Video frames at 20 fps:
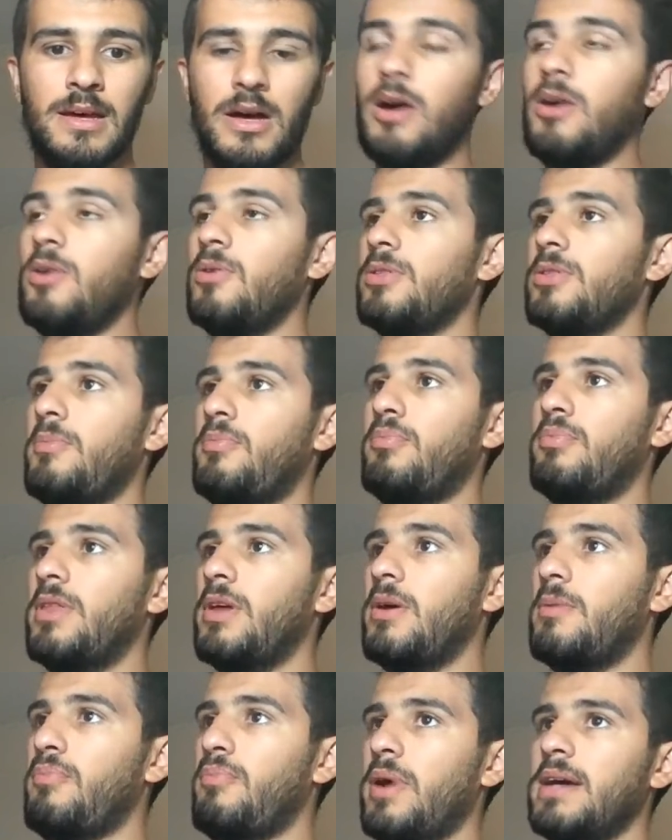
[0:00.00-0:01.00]
Oh,
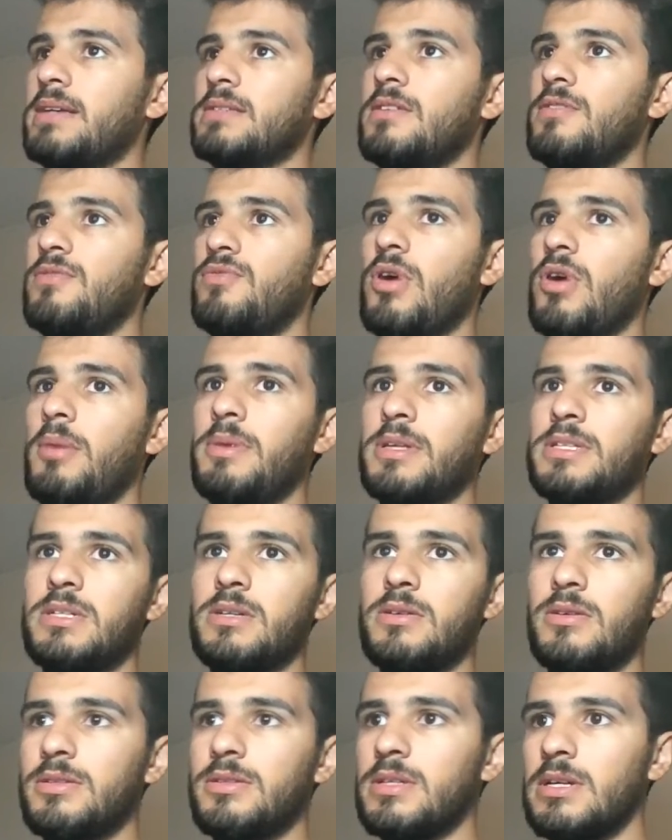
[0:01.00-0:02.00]
the price of raw
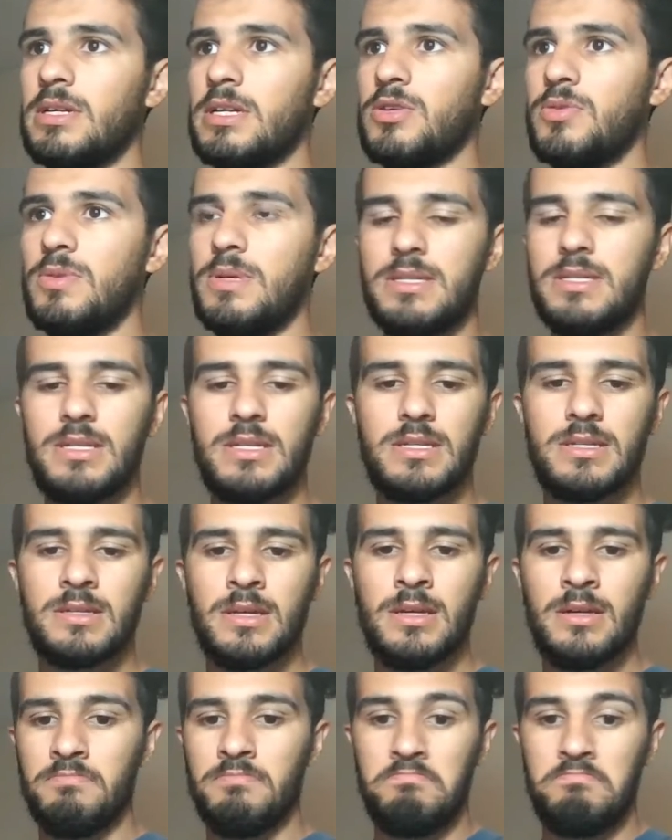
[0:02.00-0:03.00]
materials increases.